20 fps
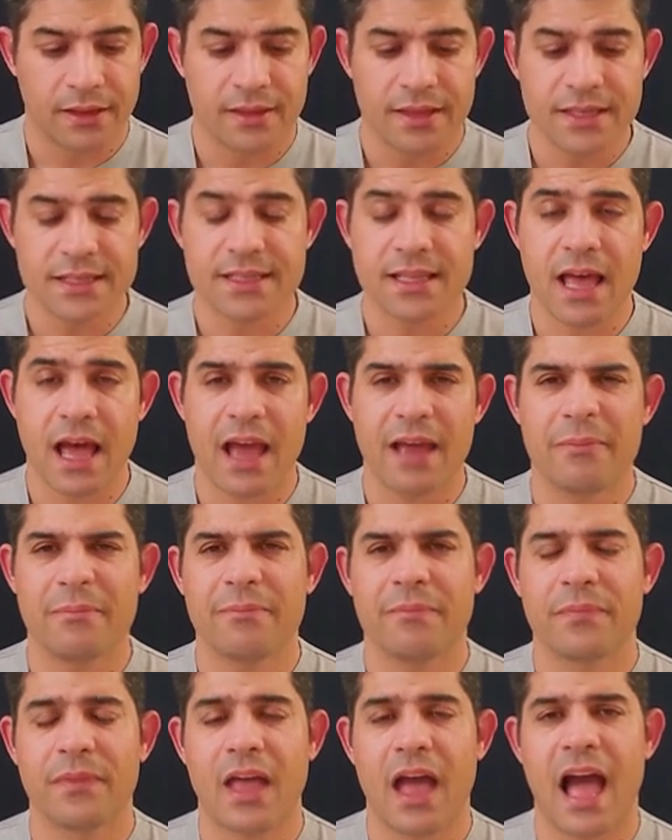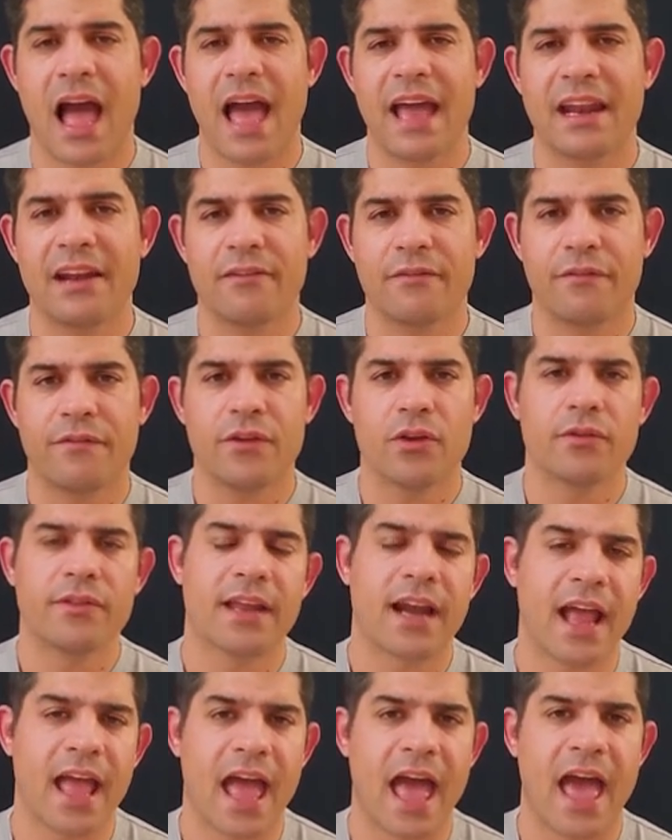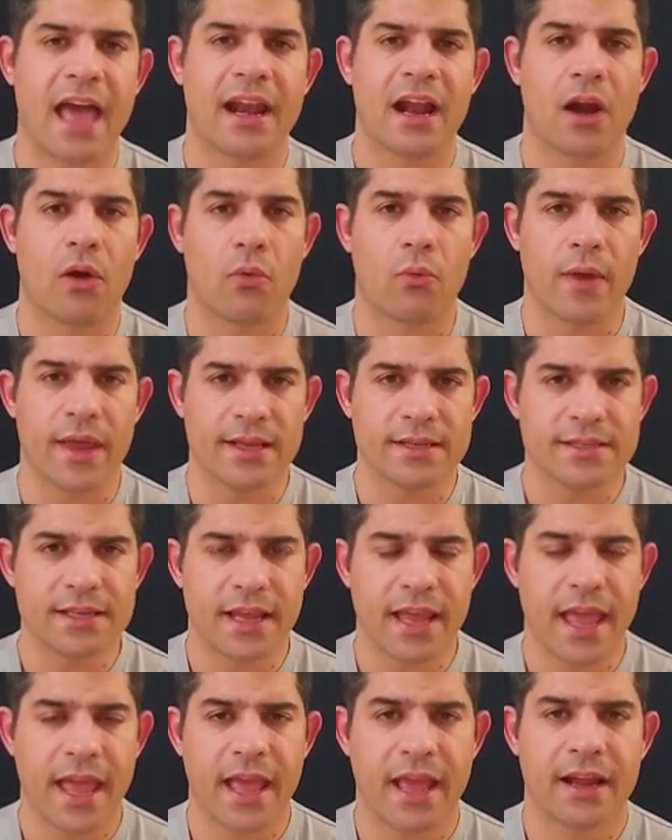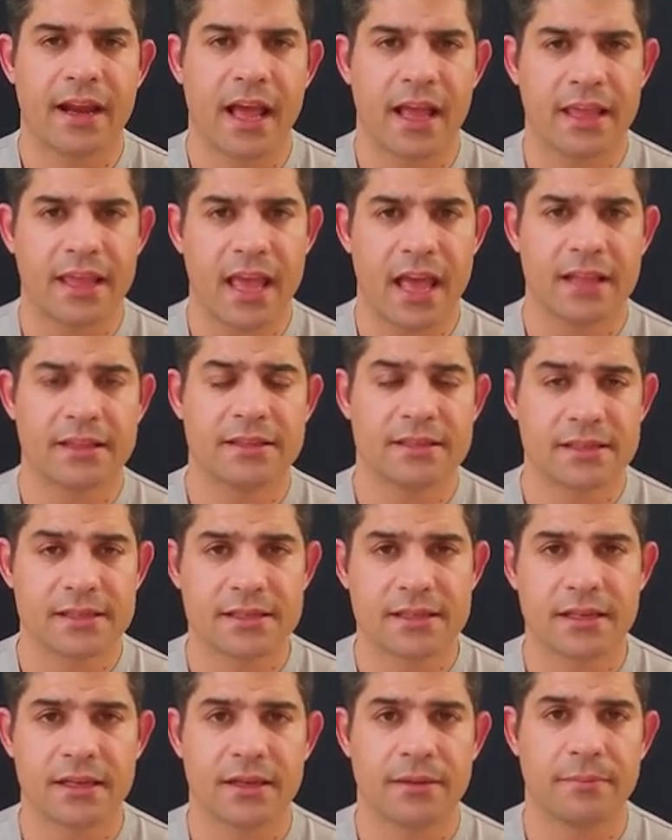This time, I didn't feel that I had a raising hand against